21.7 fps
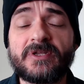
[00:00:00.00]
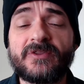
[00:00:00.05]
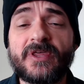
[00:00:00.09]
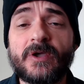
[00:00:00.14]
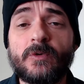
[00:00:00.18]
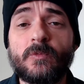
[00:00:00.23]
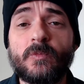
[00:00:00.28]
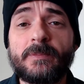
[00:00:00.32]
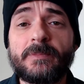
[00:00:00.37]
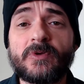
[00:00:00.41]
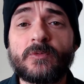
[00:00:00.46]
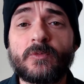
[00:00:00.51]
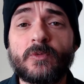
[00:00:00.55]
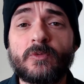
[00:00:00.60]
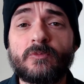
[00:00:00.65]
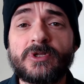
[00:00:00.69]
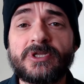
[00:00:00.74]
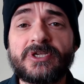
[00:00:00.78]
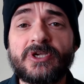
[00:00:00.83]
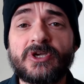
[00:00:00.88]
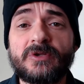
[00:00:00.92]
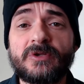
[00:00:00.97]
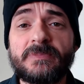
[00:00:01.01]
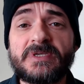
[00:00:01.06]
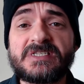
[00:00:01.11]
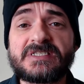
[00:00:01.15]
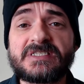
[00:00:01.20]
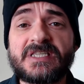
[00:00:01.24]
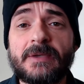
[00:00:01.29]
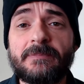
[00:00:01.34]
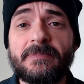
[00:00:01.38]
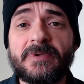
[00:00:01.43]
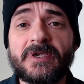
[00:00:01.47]
that women were really going to be
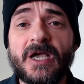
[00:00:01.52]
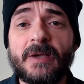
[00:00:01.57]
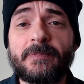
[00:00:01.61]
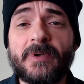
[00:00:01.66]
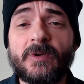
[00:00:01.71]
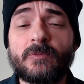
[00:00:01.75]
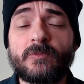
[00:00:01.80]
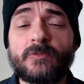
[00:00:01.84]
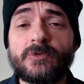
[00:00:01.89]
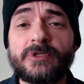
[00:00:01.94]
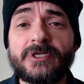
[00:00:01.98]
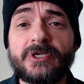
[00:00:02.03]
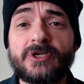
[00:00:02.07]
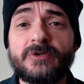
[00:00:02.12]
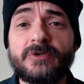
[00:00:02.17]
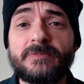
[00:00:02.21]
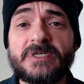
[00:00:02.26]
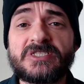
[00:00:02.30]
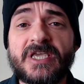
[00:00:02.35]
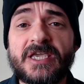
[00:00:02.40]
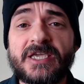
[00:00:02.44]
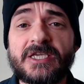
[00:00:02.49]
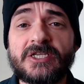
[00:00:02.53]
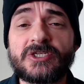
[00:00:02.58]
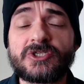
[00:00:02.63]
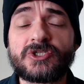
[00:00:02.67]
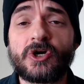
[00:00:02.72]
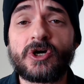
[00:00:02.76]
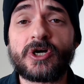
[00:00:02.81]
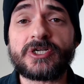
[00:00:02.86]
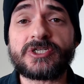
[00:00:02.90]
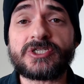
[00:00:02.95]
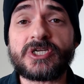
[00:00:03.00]
stepping up and really going to be taking
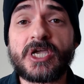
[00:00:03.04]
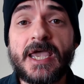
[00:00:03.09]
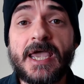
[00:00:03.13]
charge.